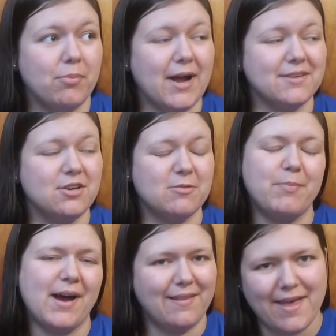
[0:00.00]
but I took
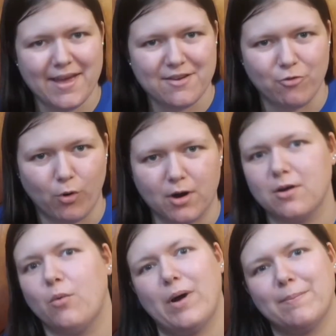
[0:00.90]
ballet for
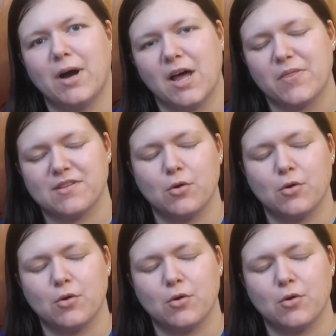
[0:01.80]
1 month,